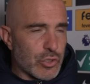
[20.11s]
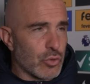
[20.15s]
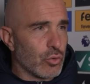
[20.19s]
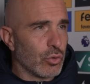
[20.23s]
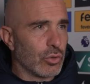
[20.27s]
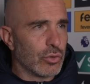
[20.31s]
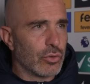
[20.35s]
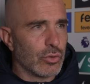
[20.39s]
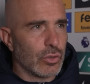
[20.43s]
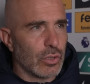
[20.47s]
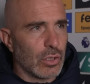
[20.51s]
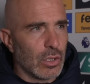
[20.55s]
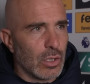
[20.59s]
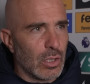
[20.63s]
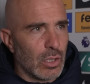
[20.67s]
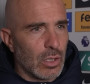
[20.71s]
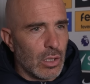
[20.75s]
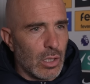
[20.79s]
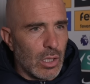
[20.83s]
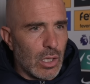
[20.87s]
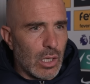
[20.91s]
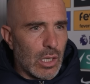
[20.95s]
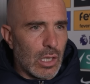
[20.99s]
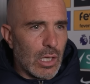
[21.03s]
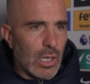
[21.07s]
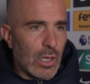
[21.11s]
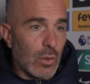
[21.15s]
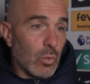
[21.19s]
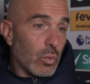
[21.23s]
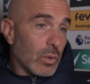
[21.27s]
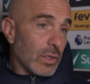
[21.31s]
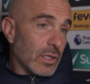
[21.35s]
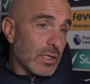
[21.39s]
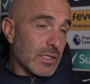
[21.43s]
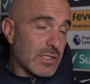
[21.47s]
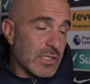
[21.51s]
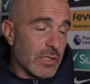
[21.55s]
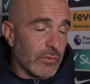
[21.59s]
good.
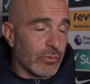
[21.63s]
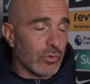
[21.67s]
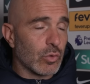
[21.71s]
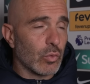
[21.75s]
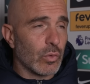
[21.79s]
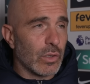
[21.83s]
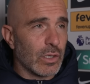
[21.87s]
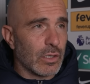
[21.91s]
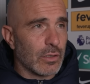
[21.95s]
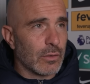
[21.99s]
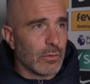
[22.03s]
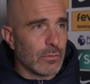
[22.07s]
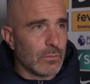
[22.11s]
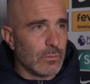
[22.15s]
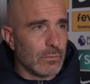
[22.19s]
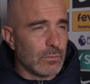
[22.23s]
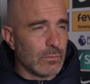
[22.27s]
We deserve to win.